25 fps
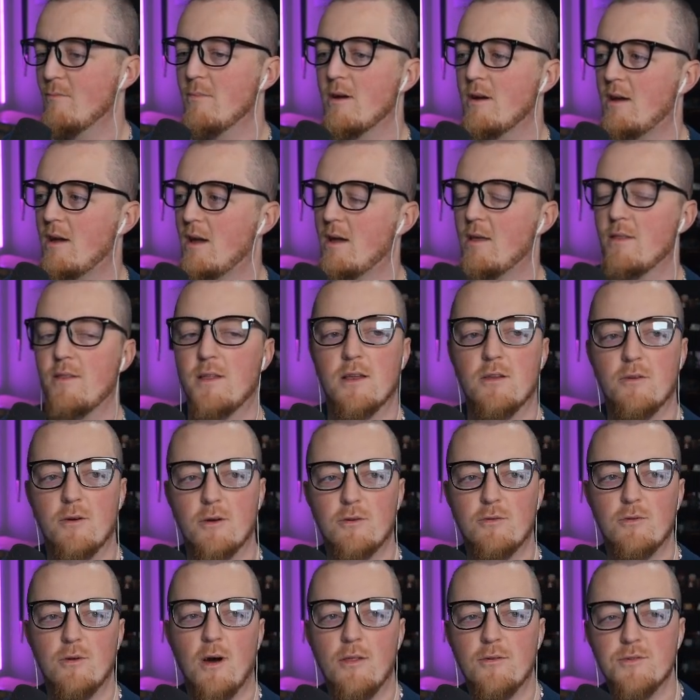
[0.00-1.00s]
Okay, then do I
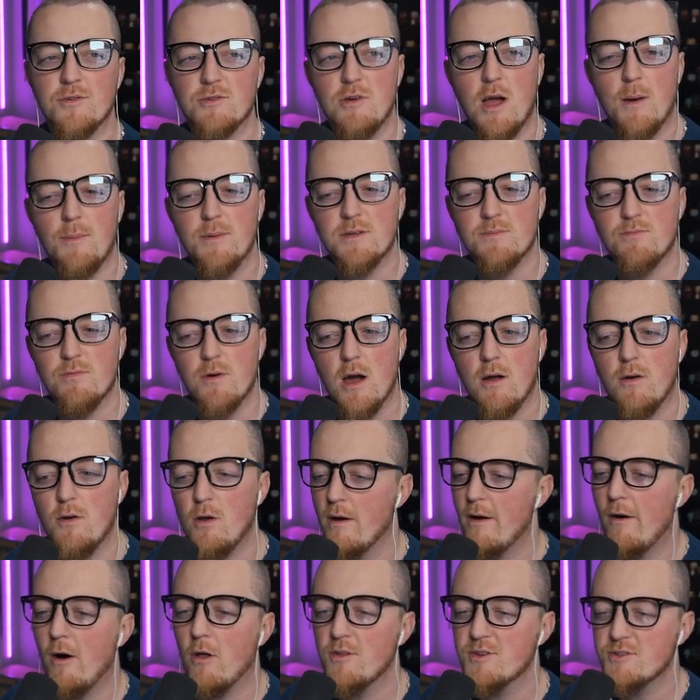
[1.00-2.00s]
do other strappies brown?
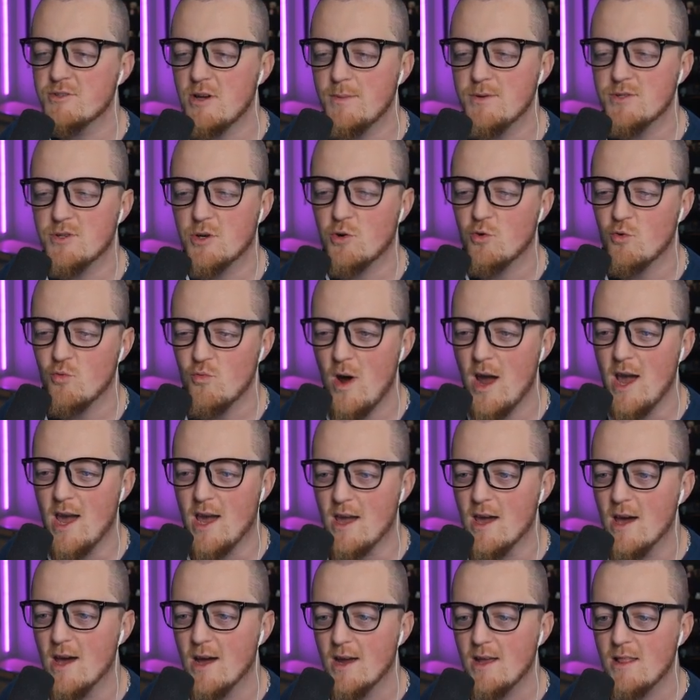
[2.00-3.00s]
No, all the strappies are gray.
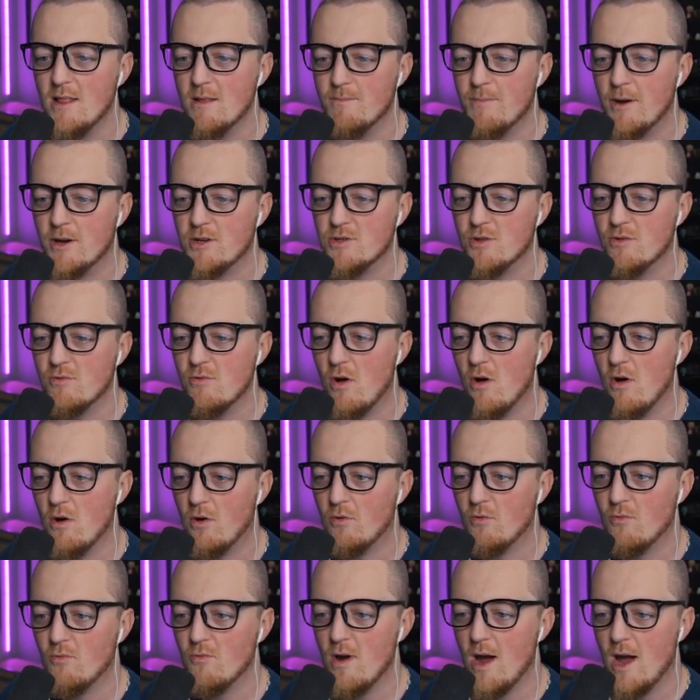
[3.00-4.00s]
In the picture, they're all
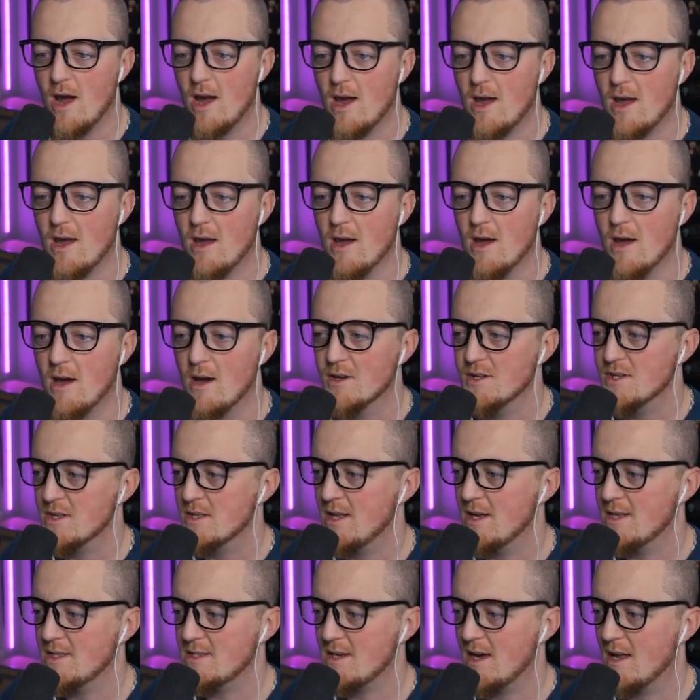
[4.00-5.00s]
gray. So
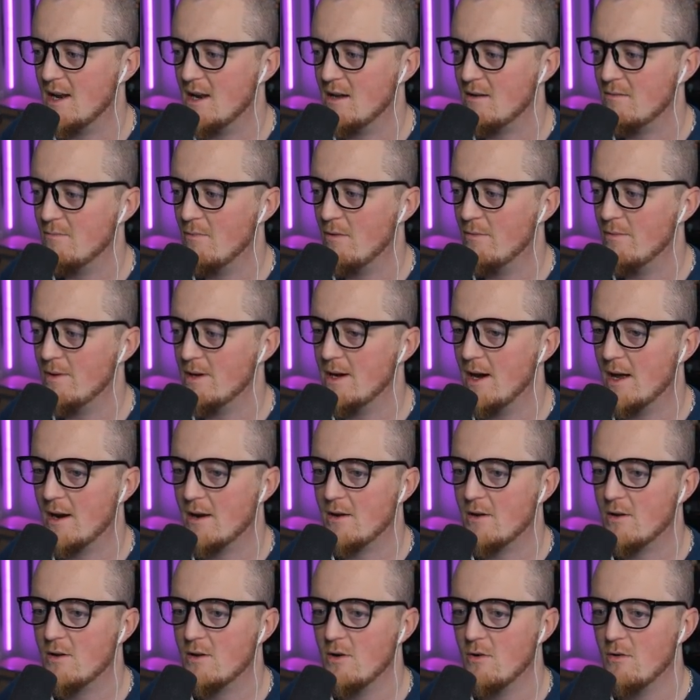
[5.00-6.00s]
that's kind of like what we
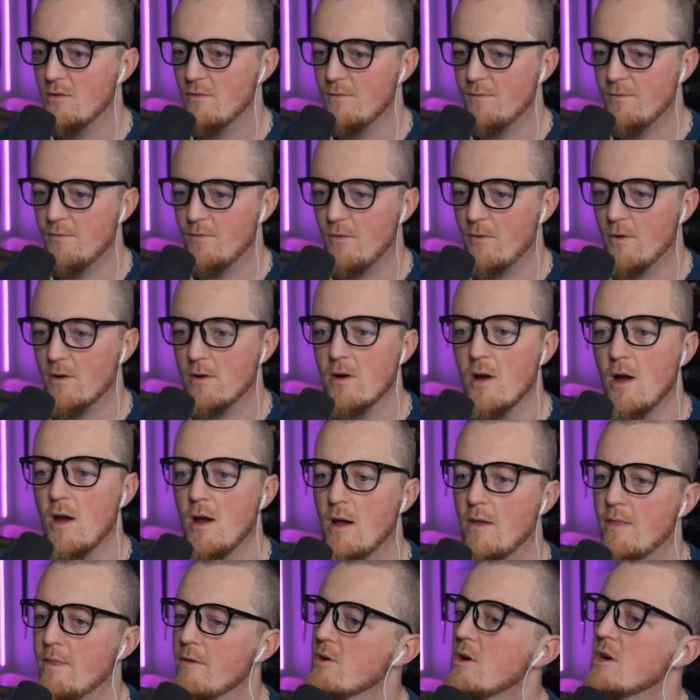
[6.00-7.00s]
gotta go for.
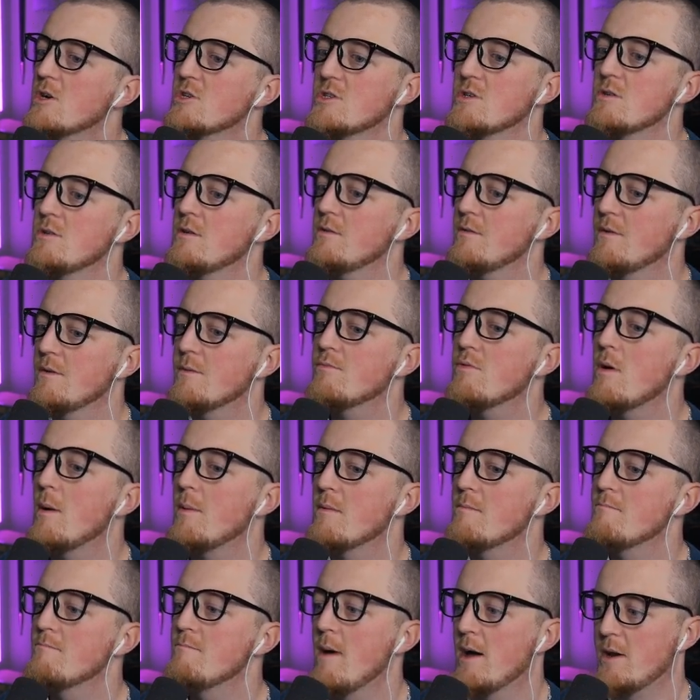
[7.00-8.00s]
And they're actually they're
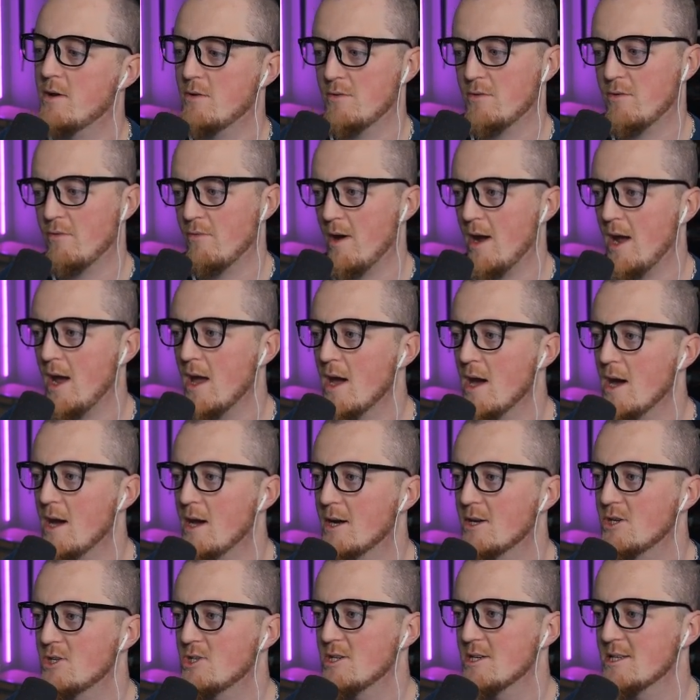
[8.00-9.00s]
probably metal gray.
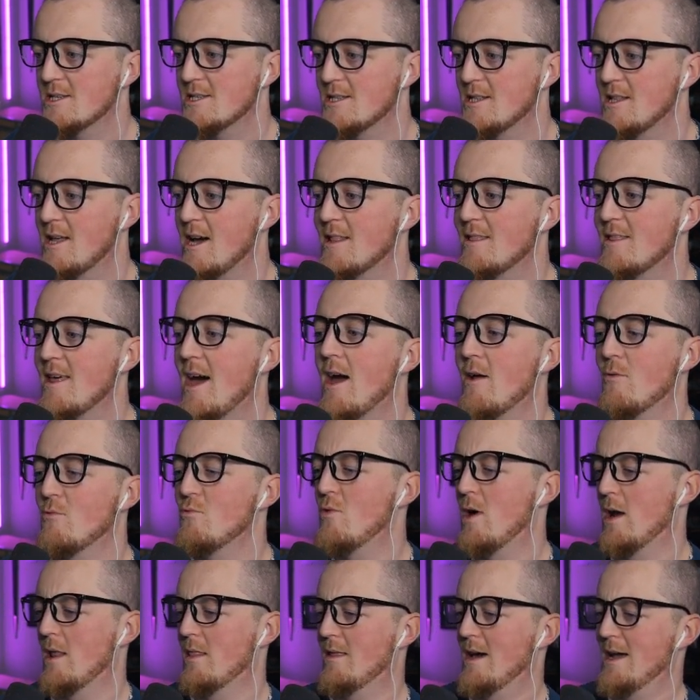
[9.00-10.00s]
Just like that.
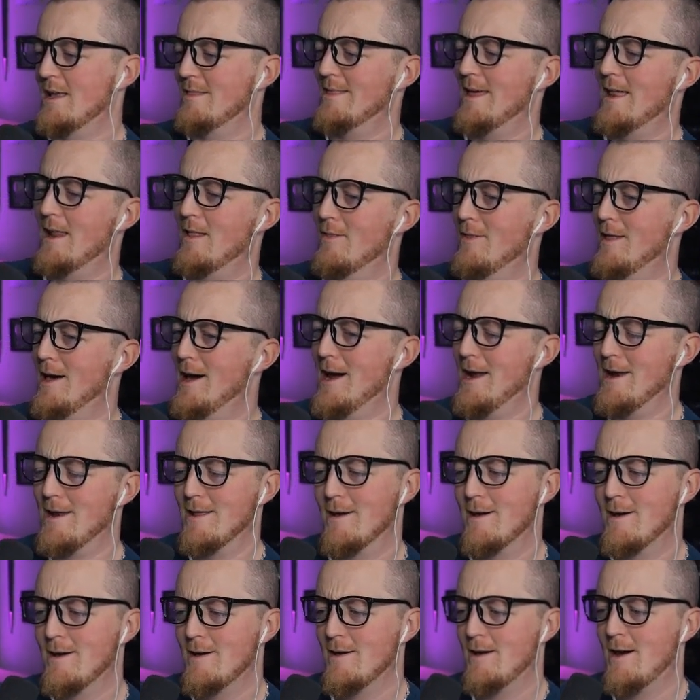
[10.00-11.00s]
Ooh, I like that a lot.
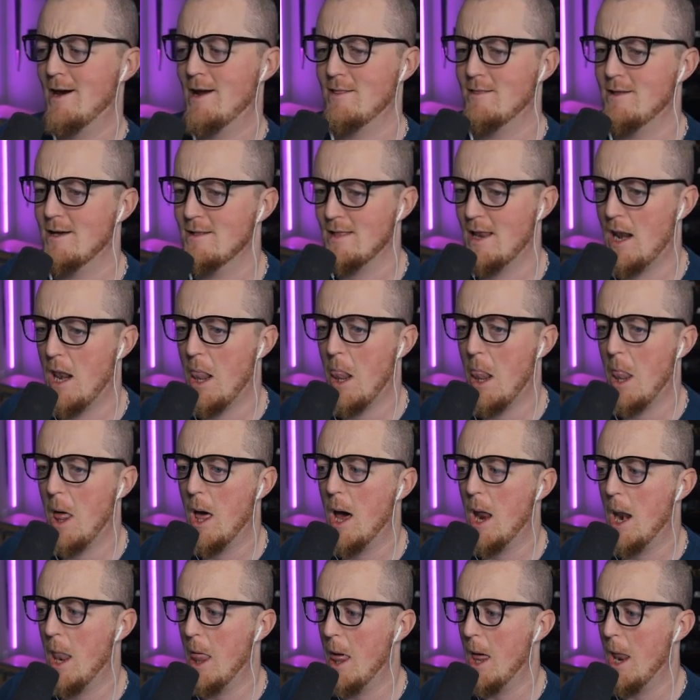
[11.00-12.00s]
I like that a
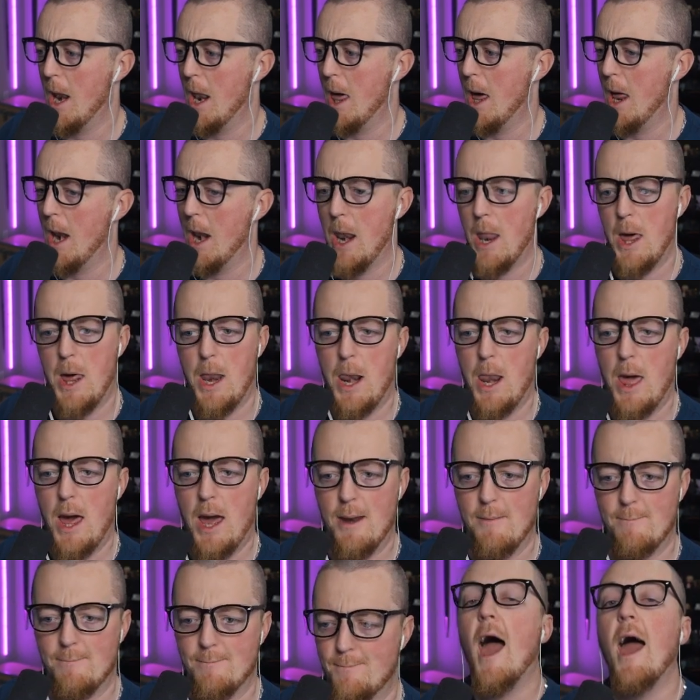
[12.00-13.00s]

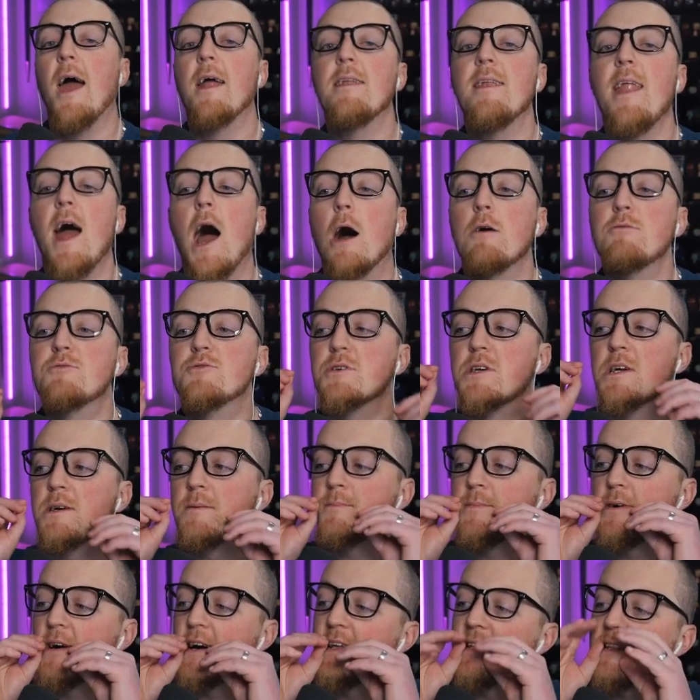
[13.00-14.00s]
lot. And now to
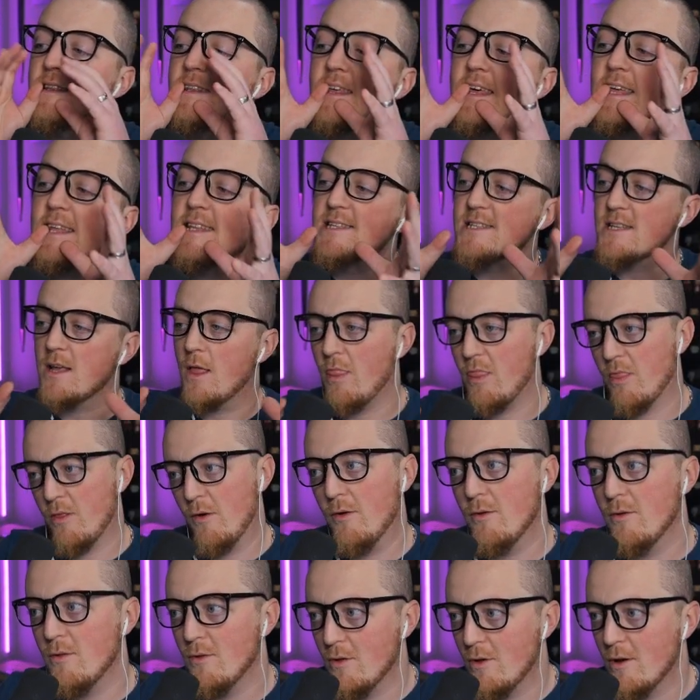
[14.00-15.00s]
complete the
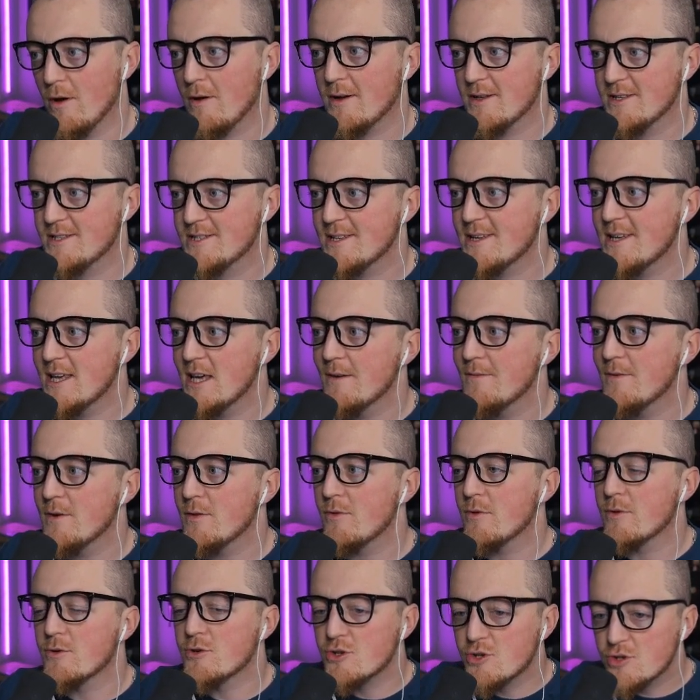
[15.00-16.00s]
look, to give
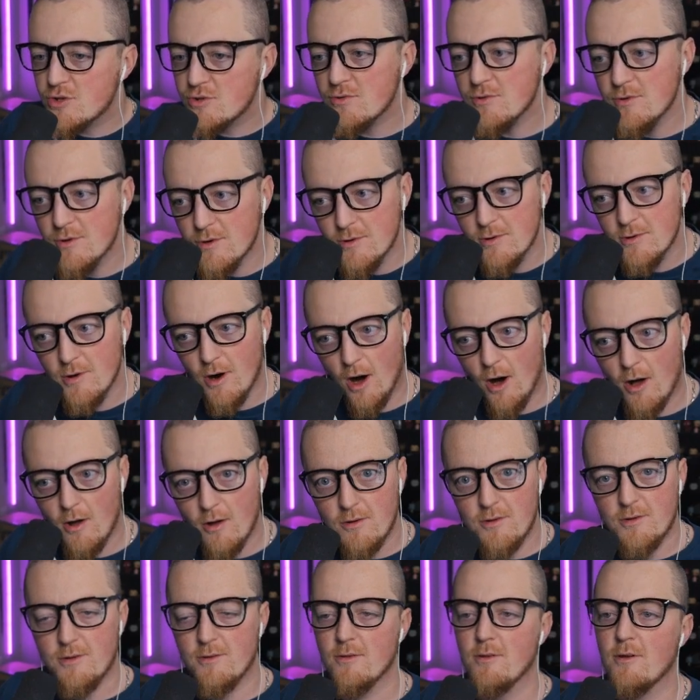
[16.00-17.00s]
it the true
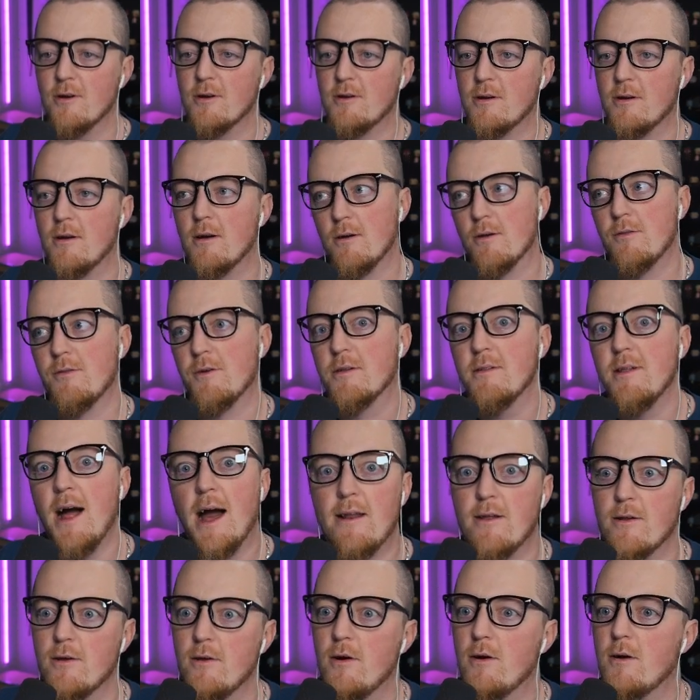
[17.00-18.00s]
Hulk look, the
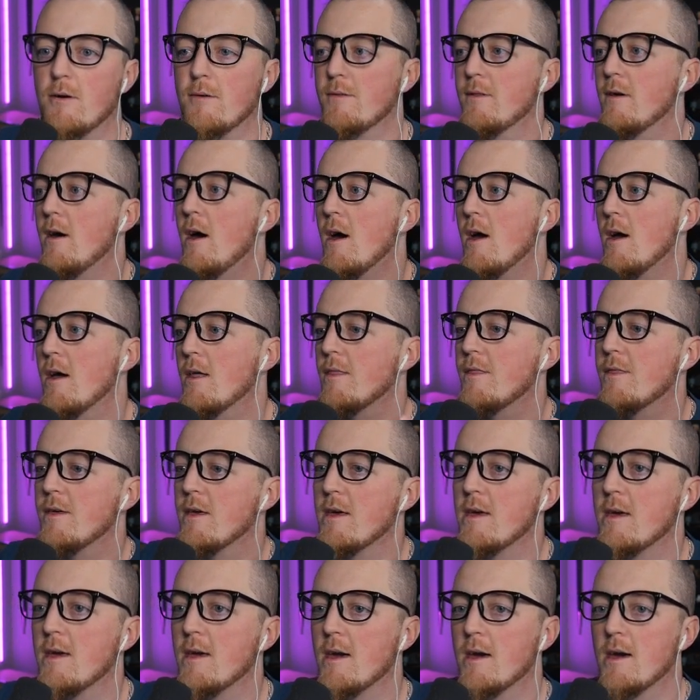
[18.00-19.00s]
Gladiator Hulk,
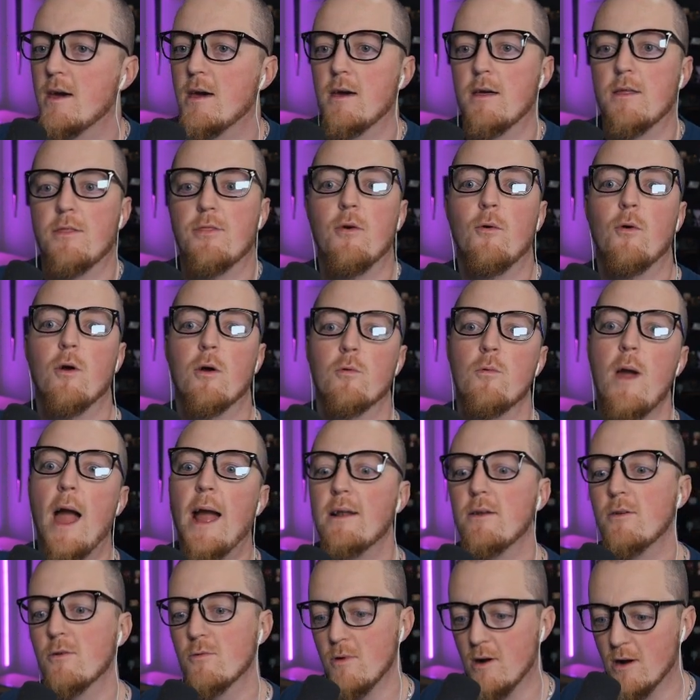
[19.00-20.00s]
the Thor
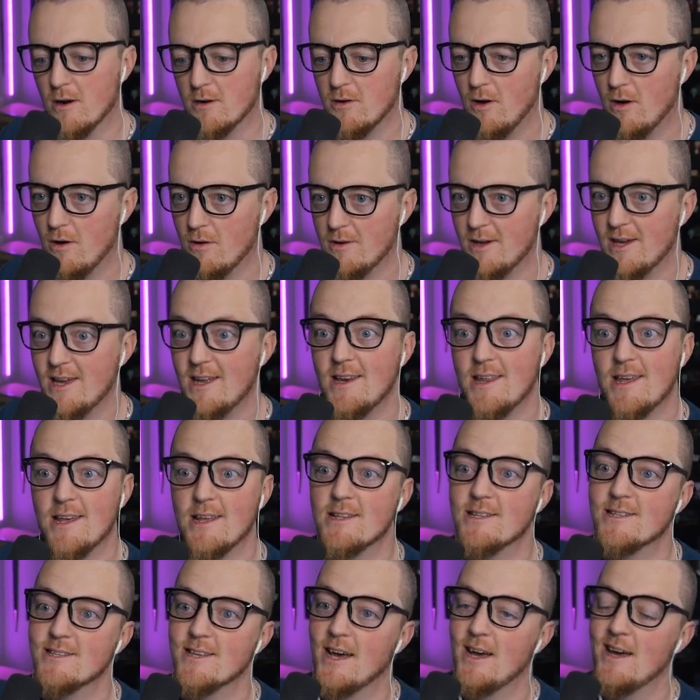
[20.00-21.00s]
Ragnarok Hulk, he
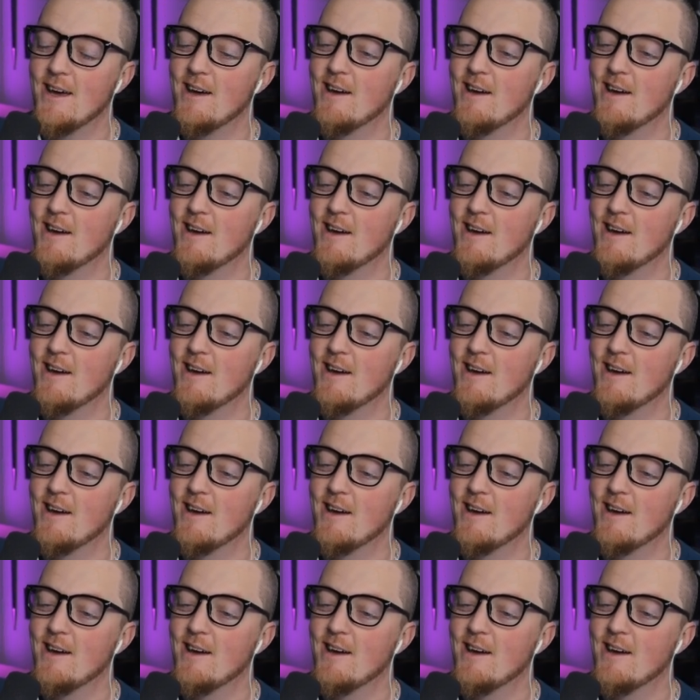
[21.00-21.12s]
needs